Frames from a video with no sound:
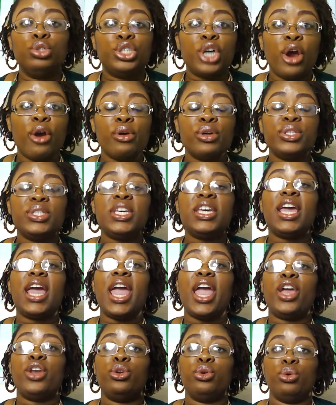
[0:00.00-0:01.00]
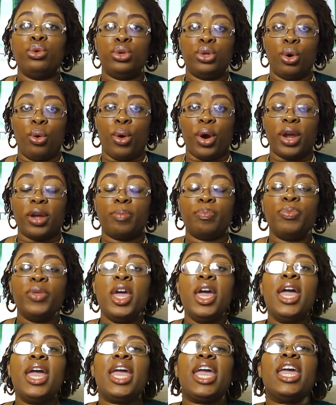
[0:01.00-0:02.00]
Jersey and New York.
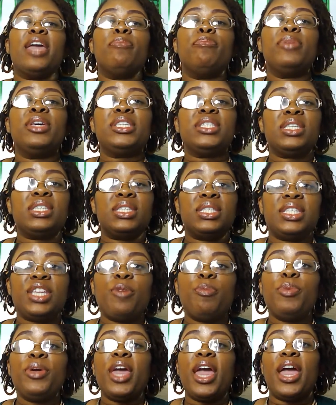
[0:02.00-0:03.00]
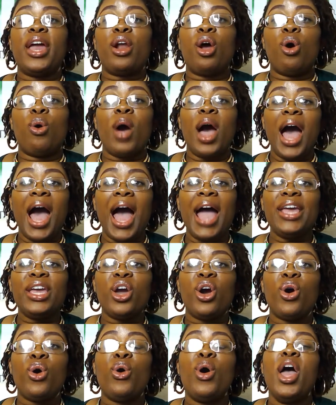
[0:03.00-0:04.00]
In Mississippi and
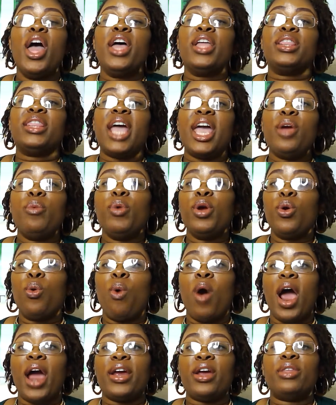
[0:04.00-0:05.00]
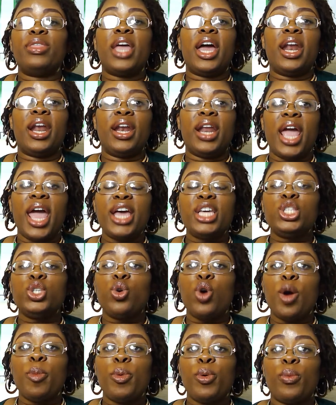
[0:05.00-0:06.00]
Ohio, they require that an S
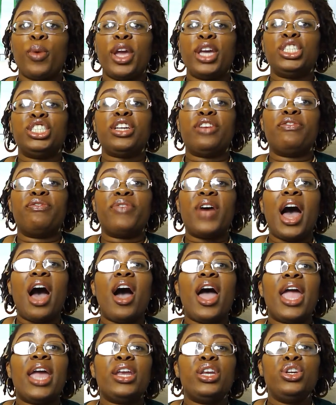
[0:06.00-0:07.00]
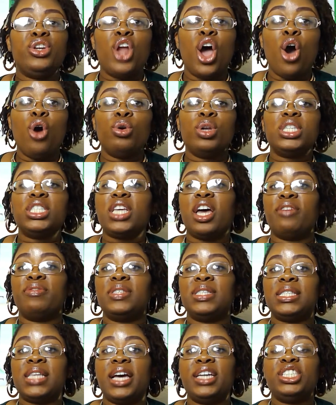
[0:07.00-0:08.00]
corporation file a notice of
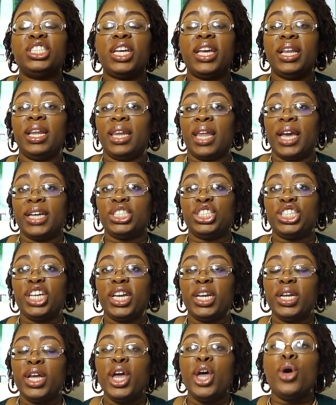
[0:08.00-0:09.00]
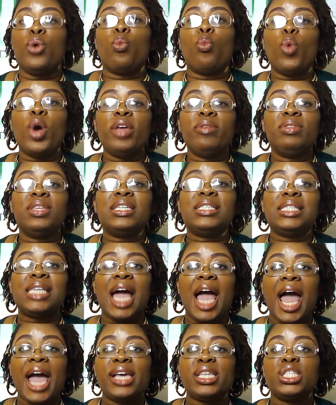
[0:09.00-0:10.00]
such election with the
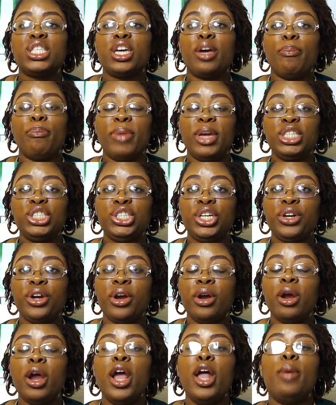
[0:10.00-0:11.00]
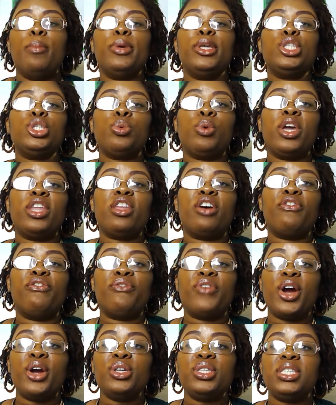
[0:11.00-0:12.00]
tax commissioner between the
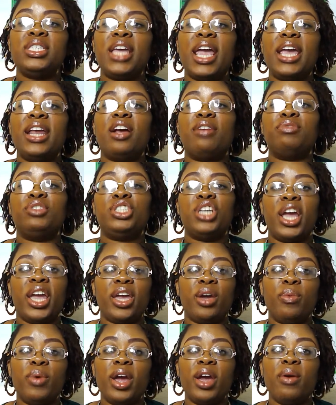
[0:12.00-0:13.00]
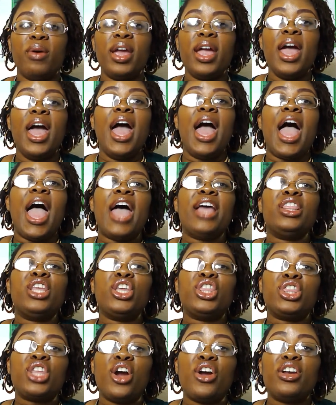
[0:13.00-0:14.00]
first date of January and
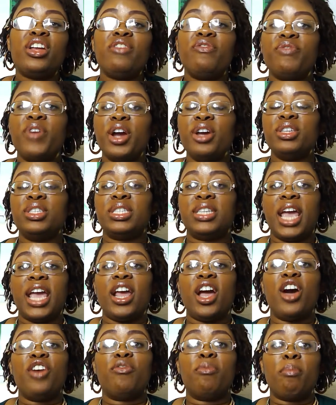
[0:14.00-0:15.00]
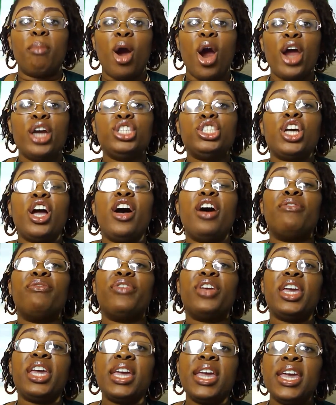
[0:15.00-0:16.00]
the 31st day of March
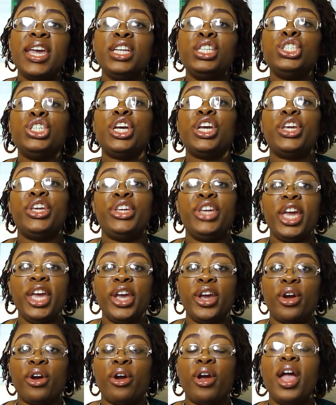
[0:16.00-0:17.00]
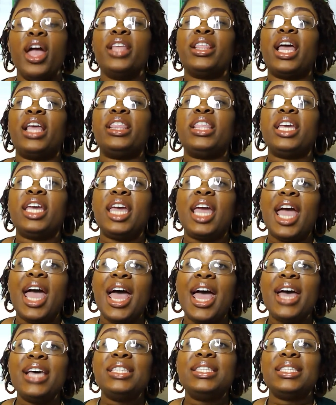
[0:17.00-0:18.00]
of each year that the
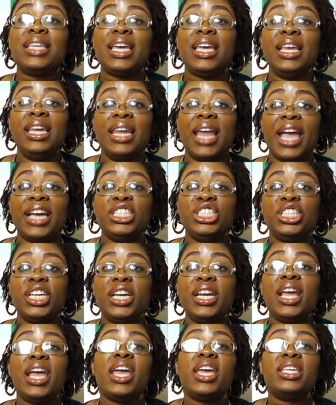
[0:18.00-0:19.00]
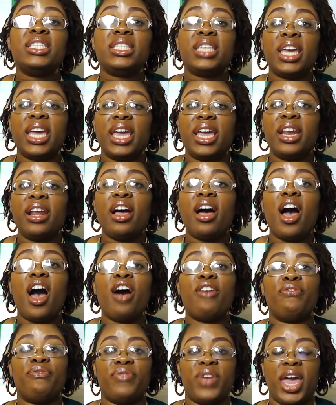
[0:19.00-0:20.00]
S election is in
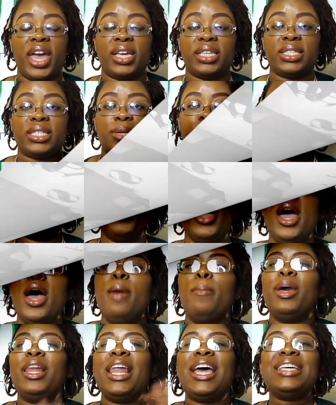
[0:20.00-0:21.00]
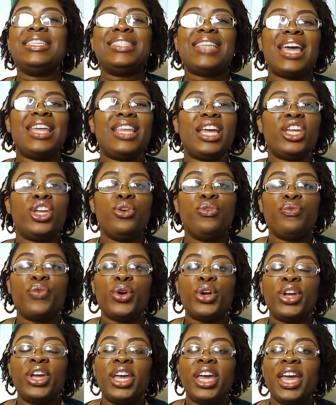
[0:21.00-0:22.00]
effect. But let's say that you
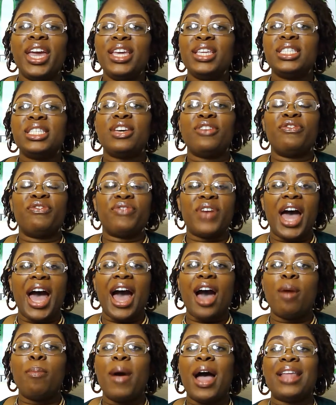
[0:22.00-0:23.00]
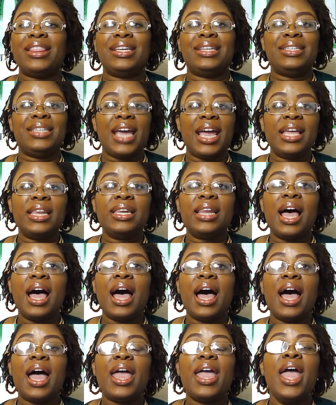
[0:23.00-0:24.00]
forget to file by the
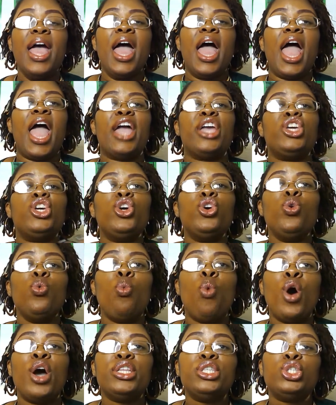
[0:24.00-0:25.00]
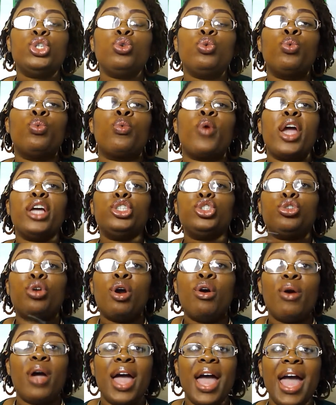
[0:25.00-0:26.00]
deadline and you want to
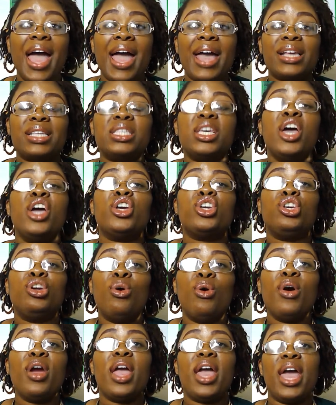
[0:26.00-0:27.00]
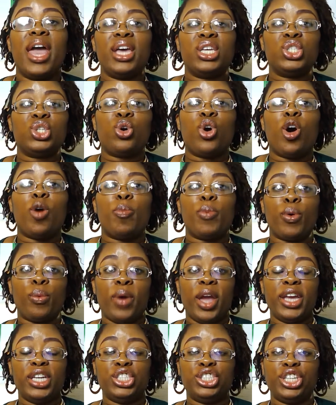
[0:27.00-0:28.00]
retroact your S
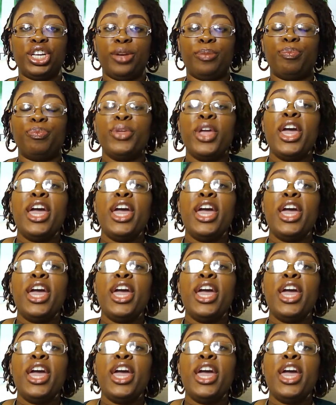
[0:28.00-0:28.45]
corporation.